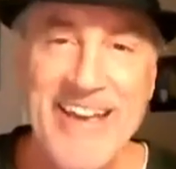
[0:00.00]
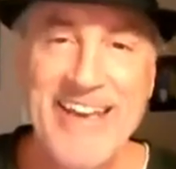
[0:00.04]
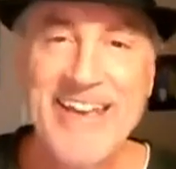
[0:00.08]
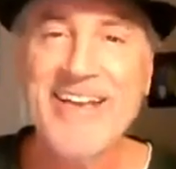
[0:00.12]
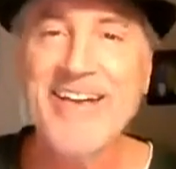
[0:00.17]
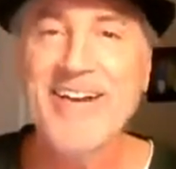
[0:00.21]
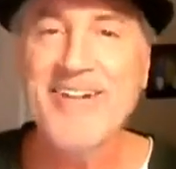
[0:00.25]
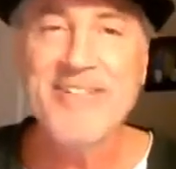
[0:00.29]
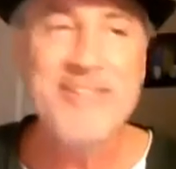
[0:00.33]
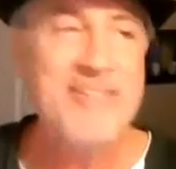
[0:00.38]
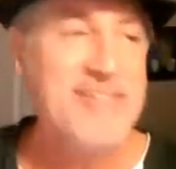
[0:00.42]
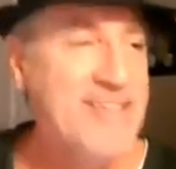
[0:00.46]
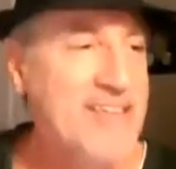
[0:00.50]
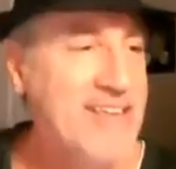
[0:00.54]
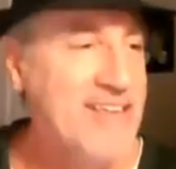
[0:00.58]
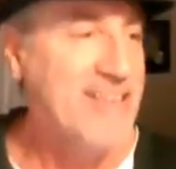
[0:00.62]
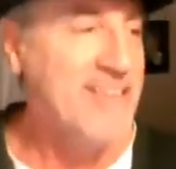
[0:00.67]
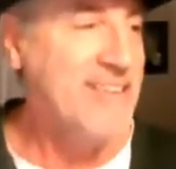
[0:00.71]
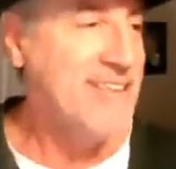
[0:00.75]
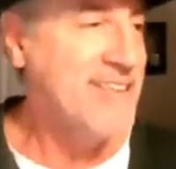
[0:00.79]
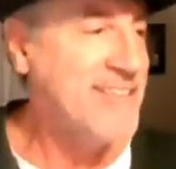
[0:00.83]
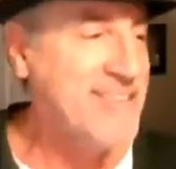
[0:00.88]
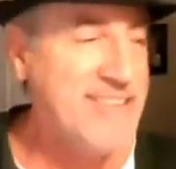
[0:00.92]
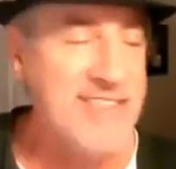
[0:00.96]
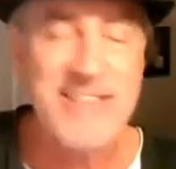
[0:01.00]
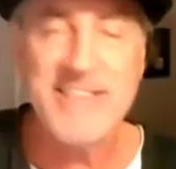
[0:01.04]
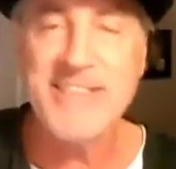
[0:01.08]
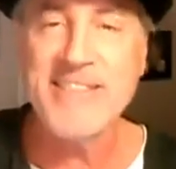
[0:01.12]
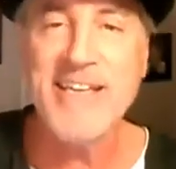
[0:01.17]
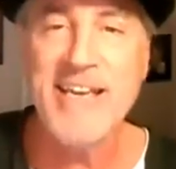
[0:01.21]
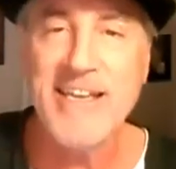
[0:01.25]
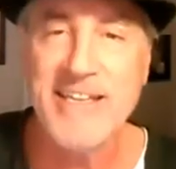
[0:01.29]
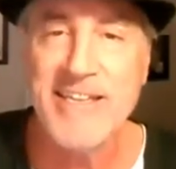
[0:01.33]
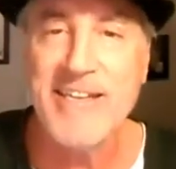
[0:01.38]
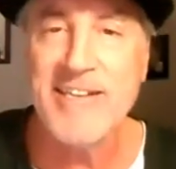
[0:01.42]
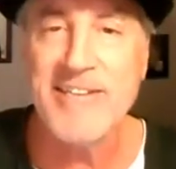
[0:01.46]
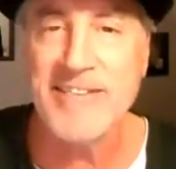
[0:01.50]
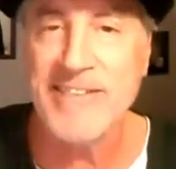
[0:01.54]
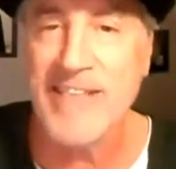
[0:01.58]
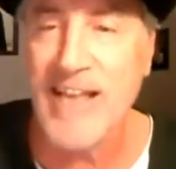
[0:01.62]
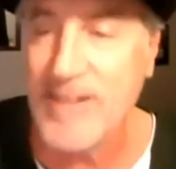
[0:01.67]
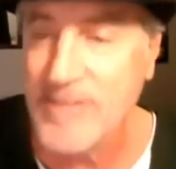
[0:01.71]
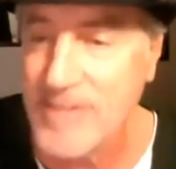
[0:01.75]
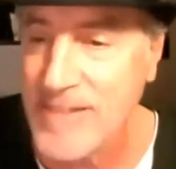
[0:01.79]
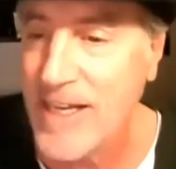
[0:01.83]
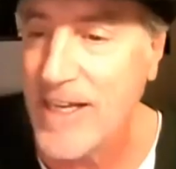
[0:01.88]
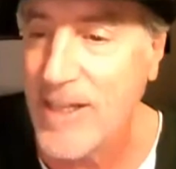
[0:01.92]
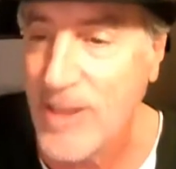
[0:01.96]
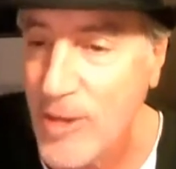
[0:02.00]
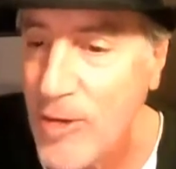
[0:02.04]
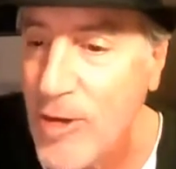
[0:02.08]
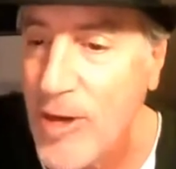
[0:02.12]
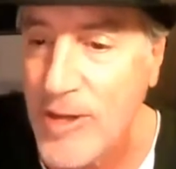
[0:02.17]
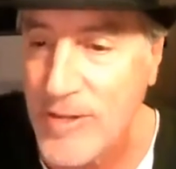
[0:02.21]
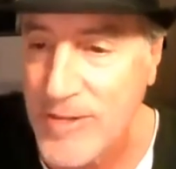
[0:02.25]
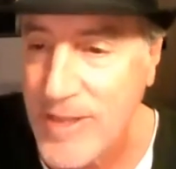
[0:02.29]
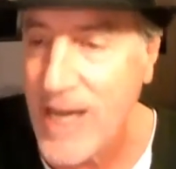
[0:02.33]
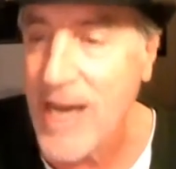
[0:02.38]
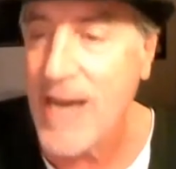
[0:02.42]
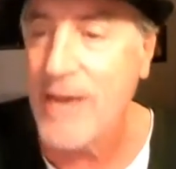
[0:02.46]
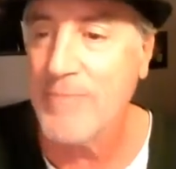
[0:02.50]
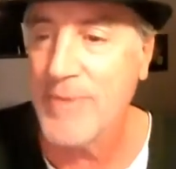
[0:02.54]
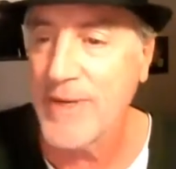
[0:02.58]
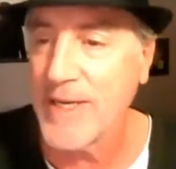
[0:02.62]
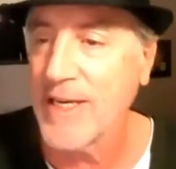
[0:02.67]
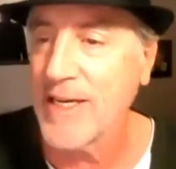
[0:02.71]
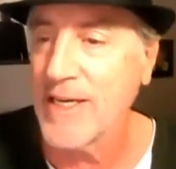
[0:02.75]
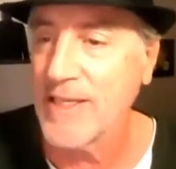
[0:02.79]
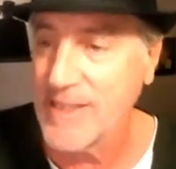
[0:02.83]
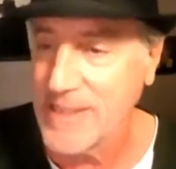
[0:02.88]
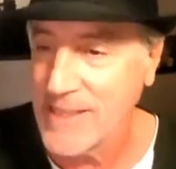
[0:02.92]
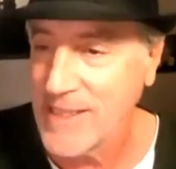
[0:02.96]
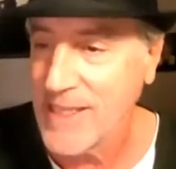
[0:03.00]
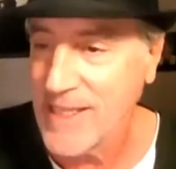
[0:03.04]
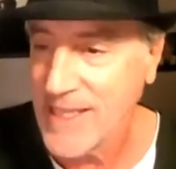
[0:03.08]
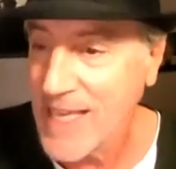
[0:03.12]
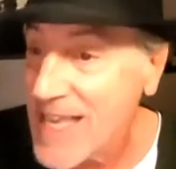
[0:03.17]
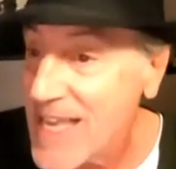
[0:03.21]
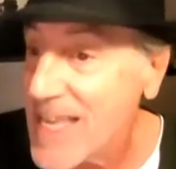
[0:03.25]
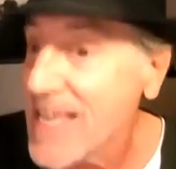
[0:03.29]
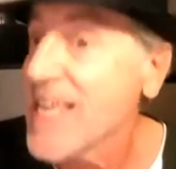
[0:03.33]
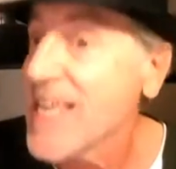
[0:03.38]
You know, 68 years sounds like a long time because